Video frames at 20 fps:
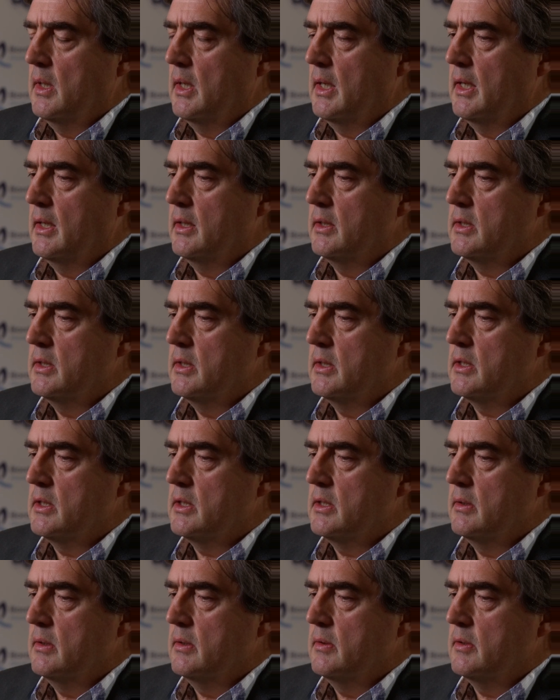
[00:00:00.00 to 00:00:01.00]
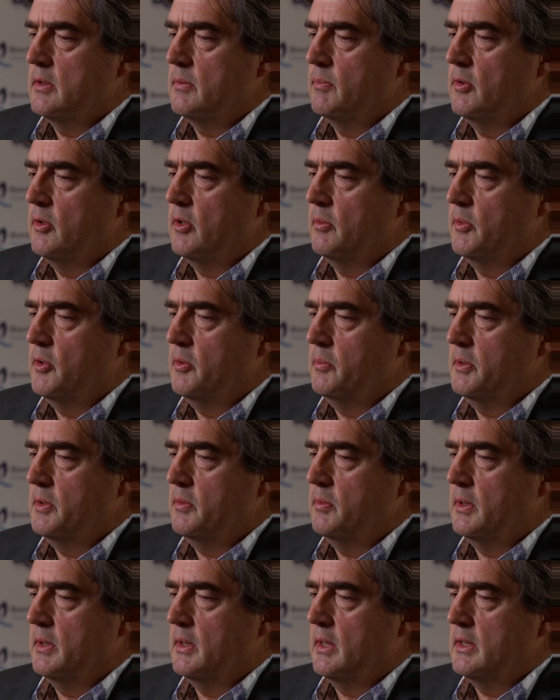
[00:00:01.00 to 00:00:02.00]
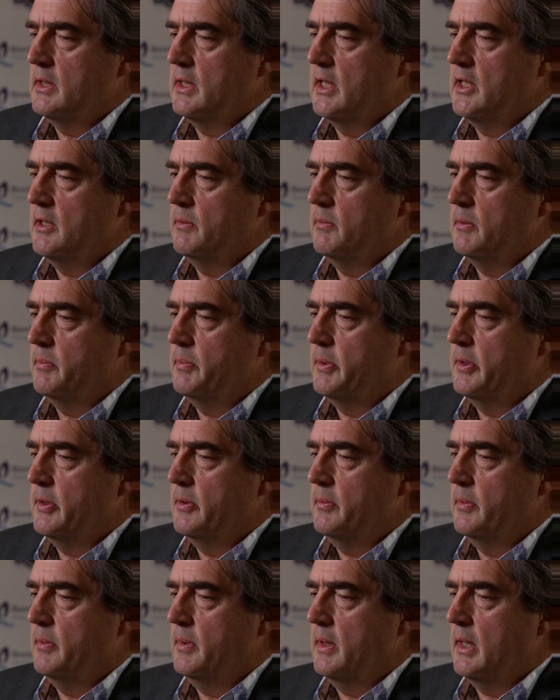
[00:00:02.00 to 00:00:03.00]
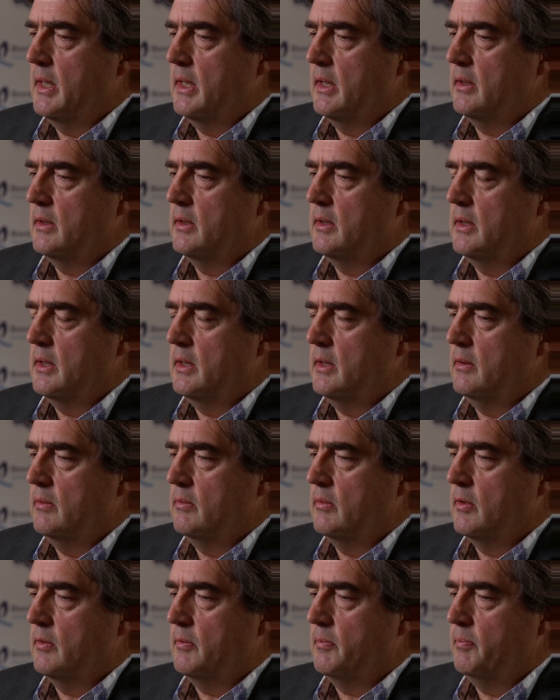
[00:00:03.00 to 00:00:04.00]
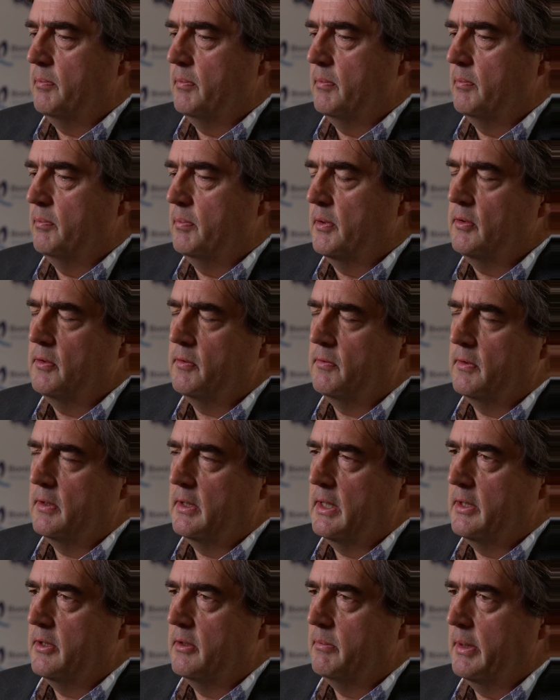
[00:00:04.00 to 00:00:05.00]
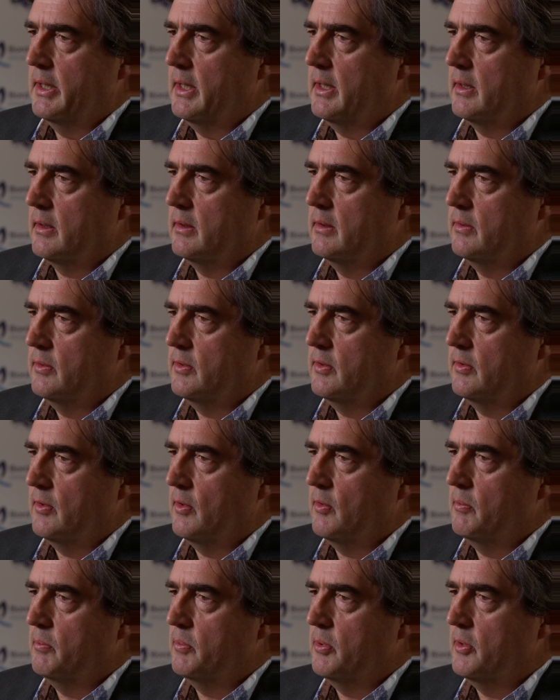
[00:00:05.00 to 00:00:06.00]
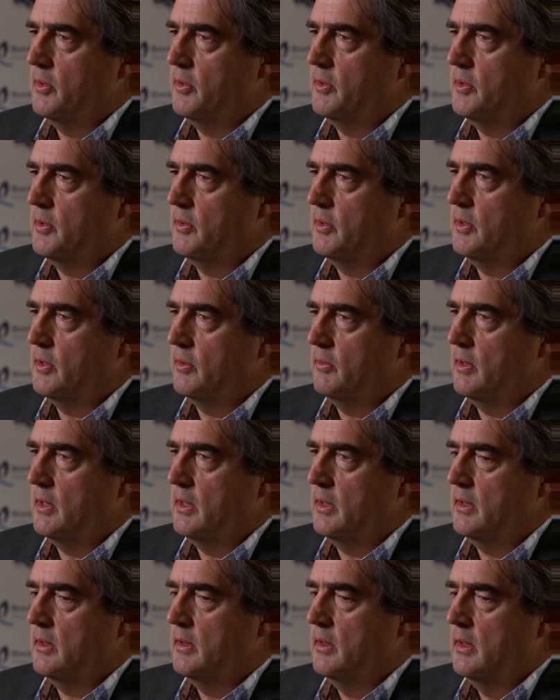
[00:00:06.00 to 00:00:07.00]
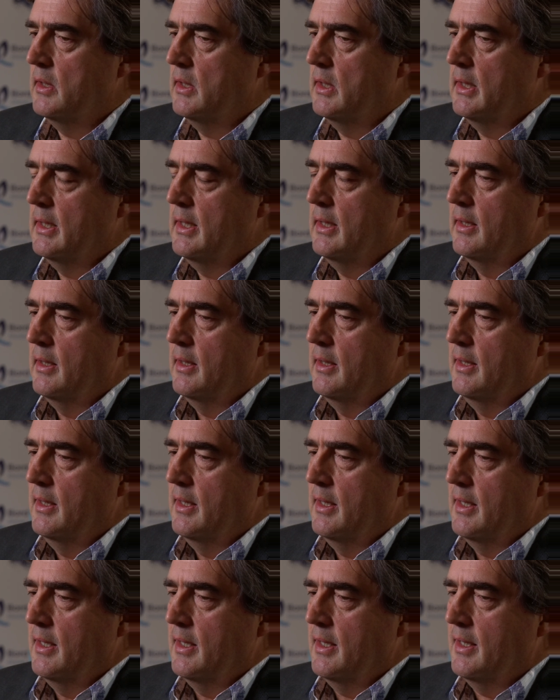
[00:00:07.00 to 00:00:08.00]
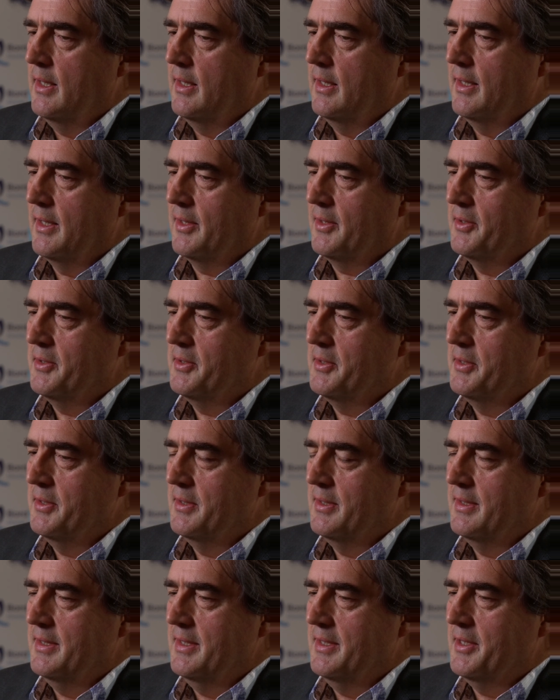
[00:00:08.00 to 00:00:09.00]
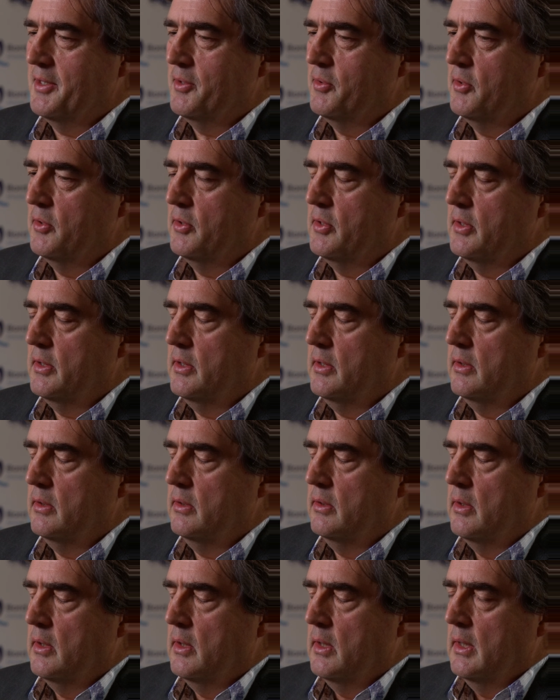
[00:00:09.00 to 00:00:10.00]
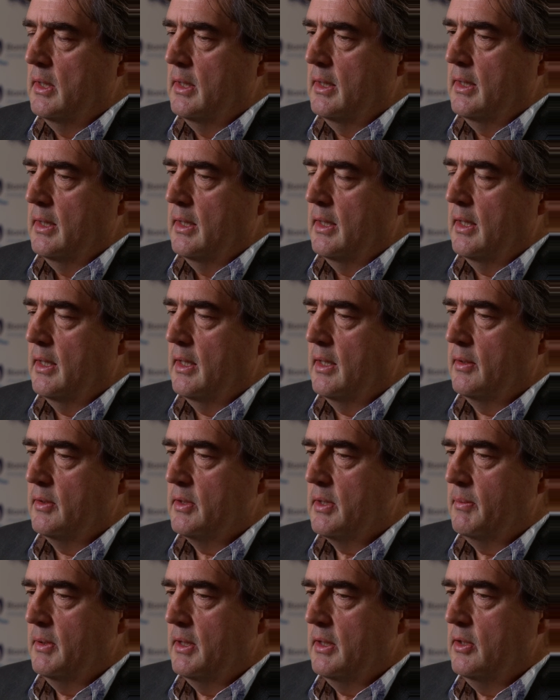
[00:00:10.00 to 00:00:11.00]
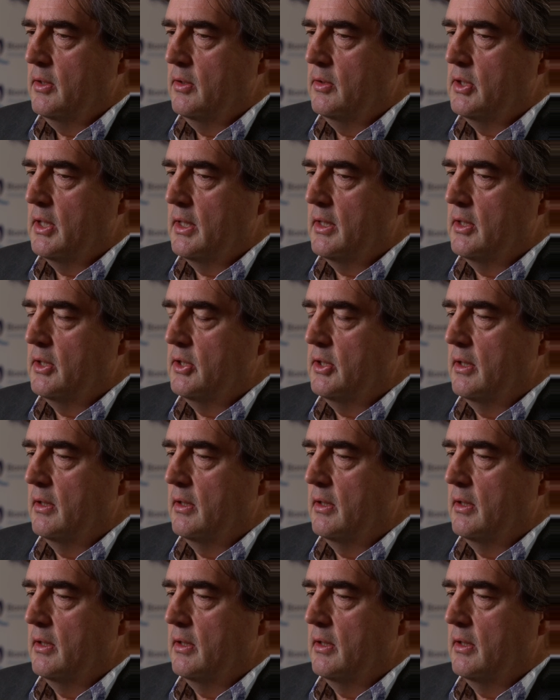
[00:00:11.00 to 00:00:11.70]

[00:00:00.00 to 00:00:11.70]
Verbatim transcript: I had a small moment when I sent him a poem, and he wrote a beautiful letter back, which is so important to a young writer. Uh, I could nearly quote it to you. Uh, something you cherish,